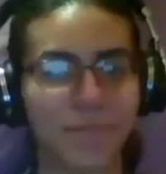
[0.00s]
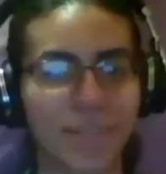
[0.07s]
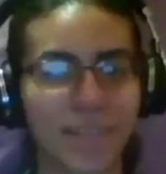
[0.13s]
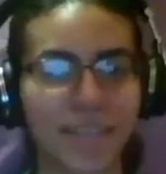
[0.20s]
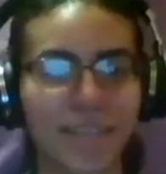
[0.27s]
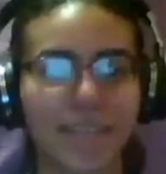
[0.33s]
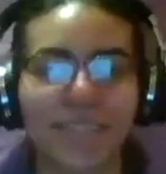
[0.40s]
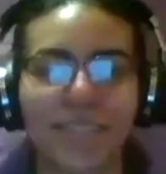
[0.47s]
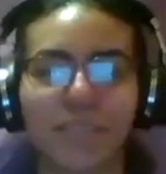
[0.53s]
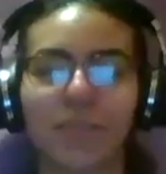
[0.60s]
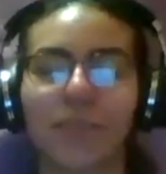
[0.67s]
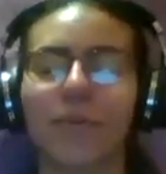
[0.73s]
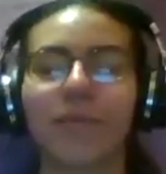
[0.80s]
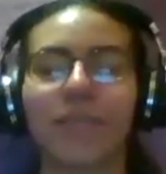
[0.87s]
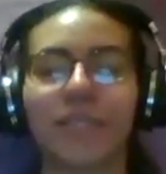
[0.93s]
It is
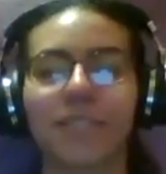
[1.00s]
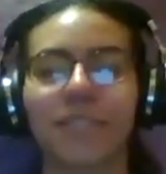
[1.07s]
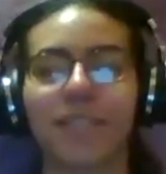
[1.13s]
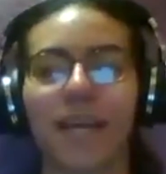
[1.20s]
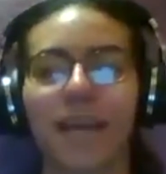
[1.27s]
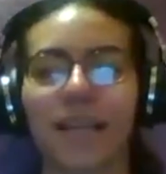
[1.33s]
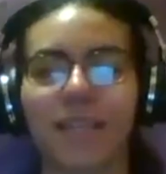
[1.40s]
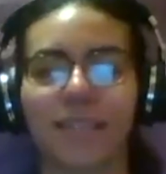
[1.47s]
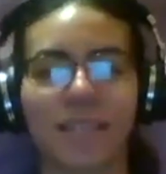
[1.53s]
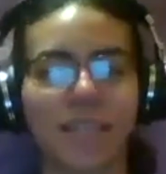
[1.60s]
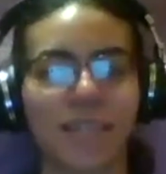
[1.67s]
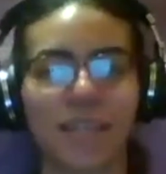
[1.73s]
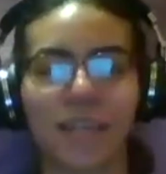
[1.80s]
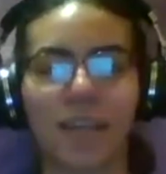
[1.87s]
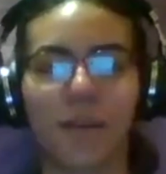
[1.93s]
so easy to
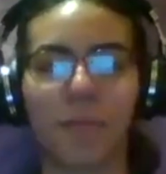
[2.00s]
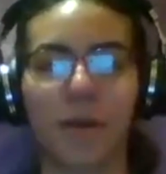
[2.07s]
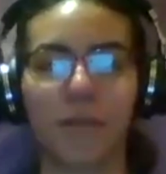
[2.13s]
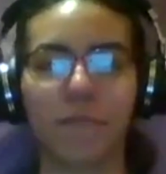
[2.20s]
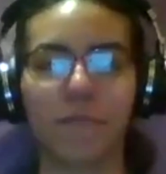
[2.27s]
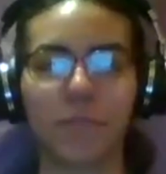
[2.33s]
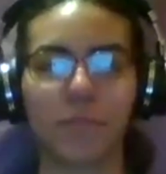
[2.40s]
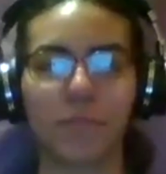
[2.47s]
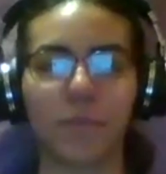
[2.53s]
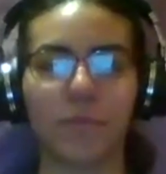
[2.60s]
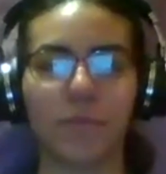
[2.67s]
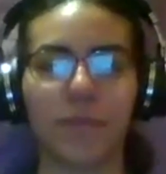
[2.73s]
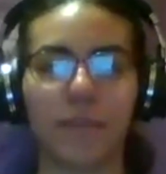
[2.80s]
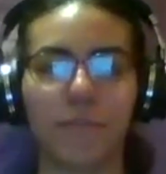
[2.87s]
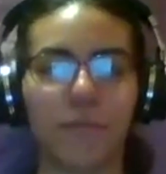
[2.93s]
accidentally come off as
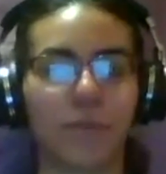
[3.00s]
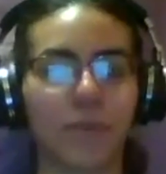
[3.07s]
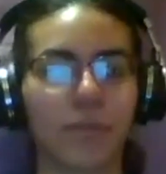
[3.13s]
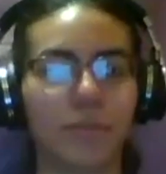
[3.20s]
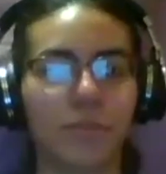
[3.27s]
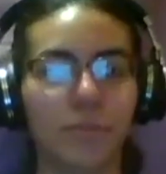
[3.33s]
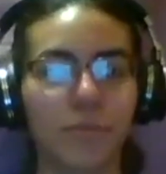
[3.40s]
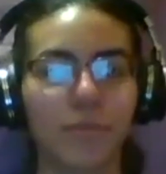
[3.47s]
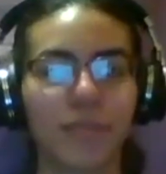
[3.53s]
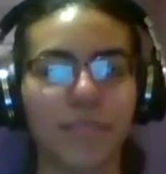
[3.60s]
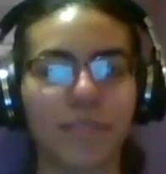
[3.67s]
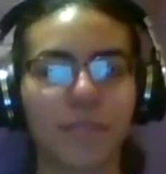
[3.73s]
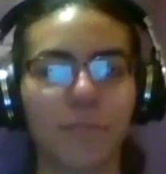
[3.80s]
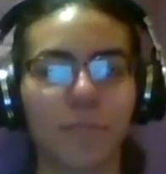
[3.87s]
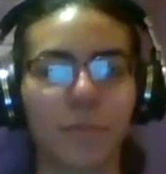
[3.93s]
rude if you are too quick to
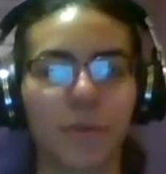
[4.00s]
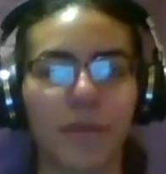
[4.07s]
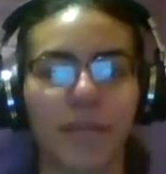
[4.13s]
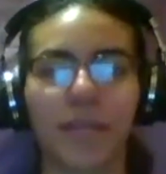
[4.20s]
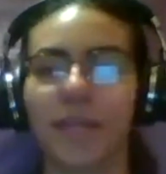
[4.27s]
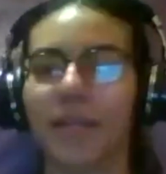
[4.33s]
the point,